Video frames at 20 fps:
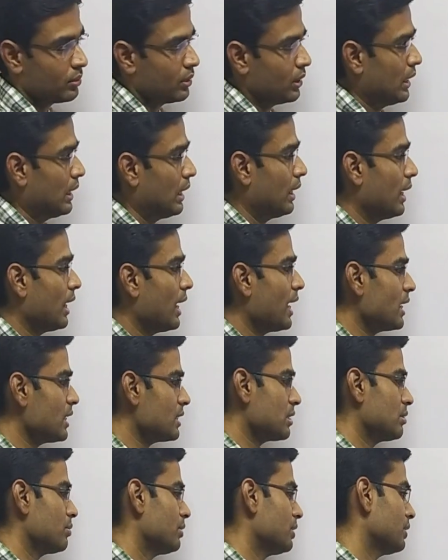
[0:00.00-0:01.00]
And
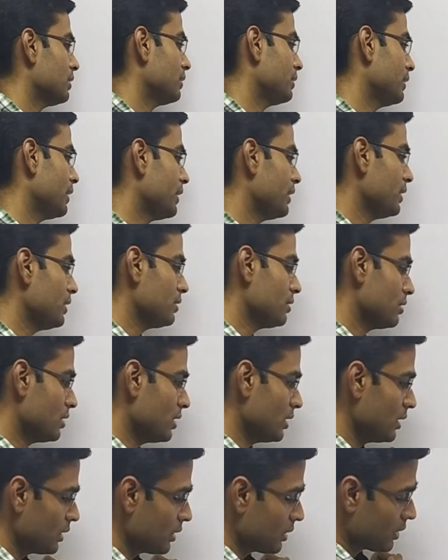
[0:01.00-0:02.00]
last one, that is
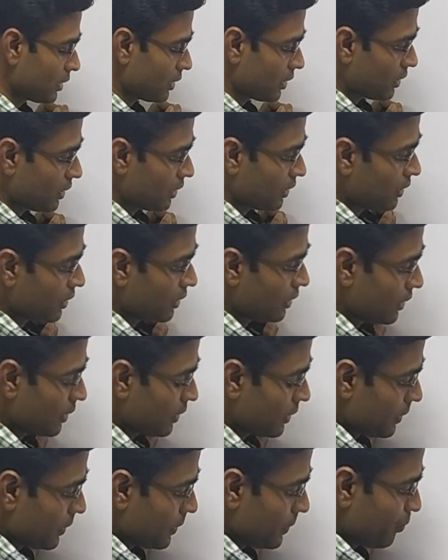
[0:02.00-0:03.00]
the
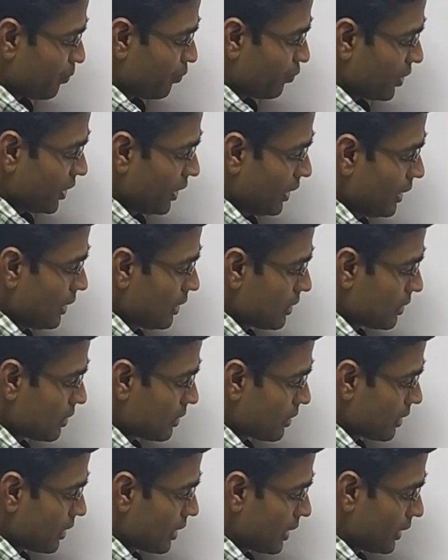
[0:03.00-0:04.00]

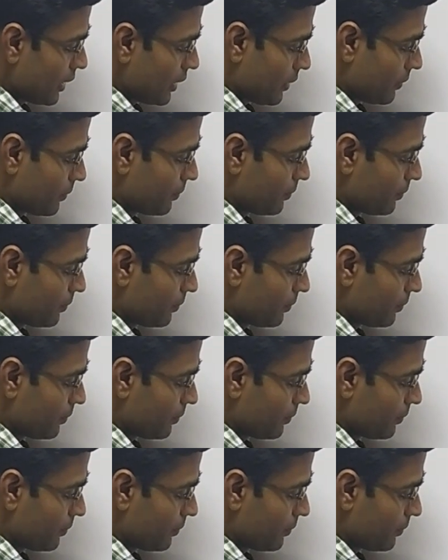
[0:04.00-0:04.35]
SI.